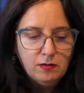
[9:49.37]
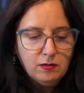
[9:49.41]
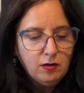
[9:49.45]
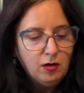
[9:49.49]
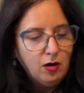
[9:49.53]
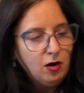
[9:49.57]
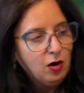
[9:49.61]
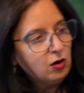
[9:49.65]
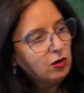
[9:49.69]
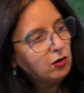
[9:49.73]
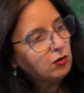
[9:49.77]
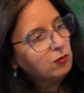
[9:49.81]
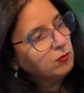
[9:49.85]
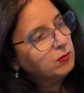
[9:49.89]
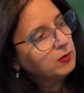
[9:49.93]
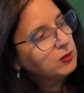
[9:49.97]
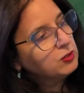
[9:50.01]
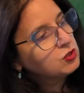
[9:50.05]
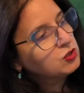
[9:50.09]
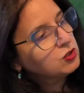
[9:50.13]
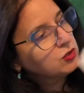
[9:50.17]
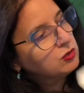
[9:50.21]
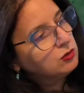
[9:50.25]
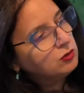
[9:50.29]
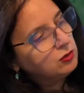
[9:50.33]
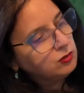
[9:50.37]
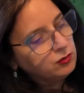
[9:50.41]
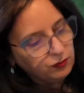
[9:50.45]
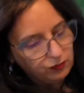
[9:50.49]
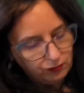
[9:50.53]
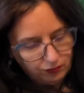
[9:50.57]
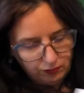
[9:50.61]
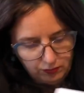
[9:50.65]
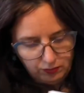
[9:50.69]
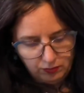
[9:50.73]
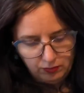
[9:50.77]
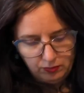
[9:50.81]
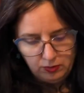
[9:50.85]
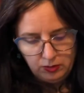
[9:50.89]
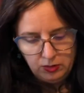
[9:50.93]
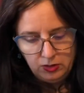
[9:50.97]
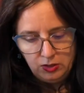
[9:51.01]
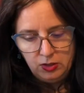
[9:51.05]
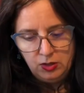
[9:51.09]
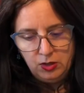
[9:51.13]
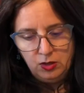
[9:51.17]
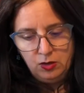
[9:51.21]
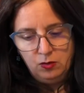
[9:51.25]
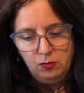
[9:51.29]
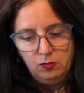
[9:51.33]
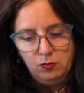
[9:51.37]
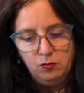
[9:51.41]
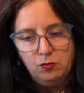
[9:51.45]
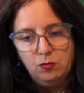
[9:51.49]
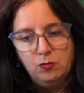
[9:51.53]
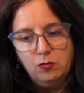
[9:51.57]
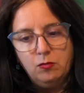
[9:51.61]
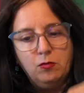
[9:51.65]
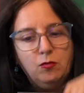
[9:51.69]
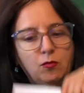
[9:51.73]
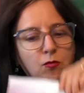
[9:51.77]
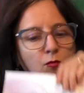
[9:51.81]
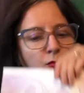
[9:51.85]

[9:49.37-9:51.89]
our original, we